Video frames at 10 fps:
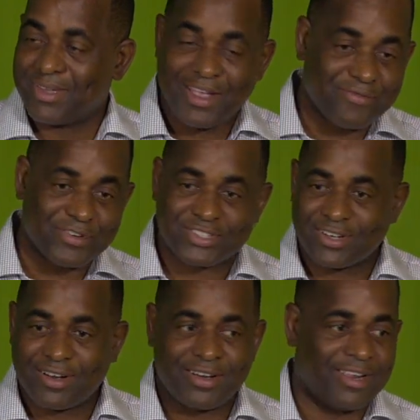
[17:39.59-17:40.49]
Every
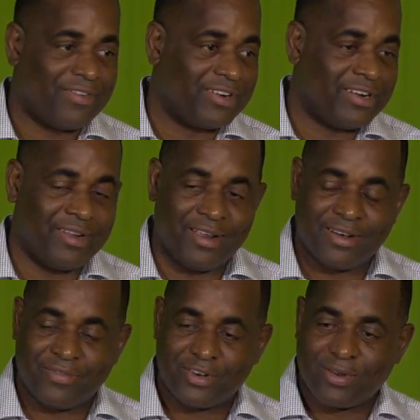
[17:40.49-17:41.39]
single
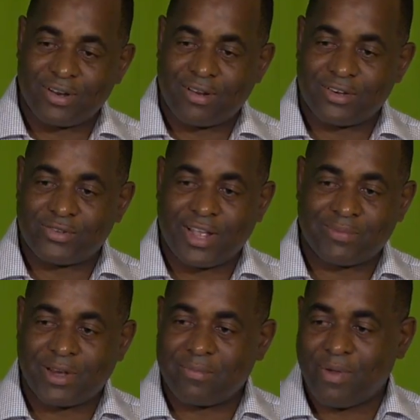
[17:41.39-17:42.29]
individual in the country
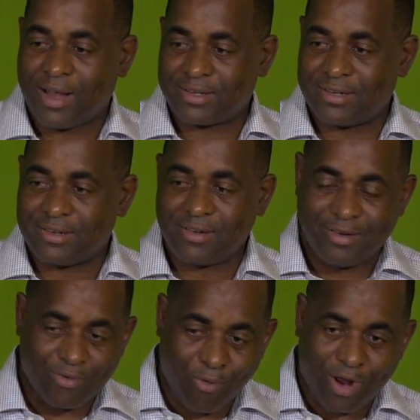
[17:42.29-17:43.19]
has been impacted
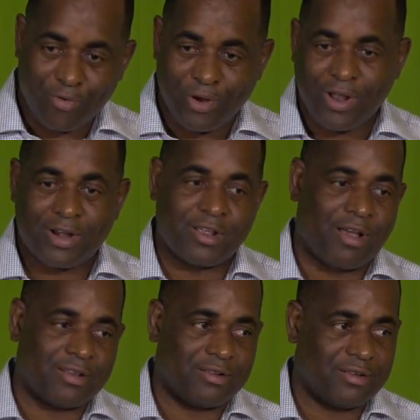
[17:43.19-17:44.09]
in one way or the
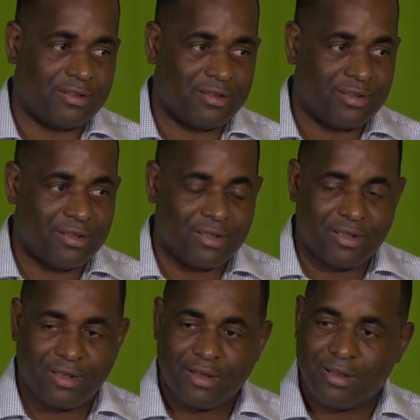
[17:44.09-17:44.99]
other
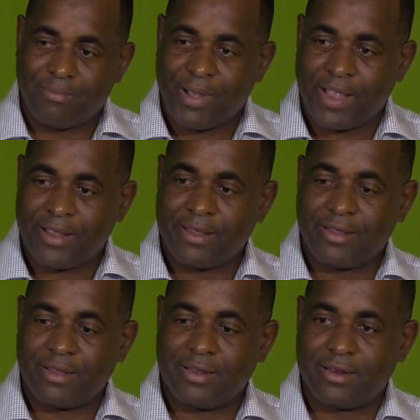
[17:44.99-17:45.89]

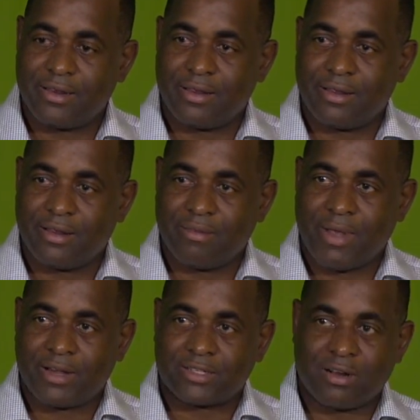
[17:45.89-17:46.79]
by
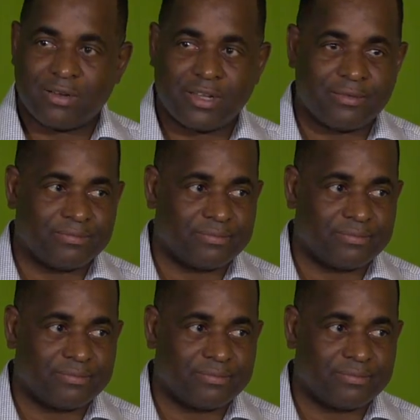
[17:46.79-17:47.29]
this hurricane.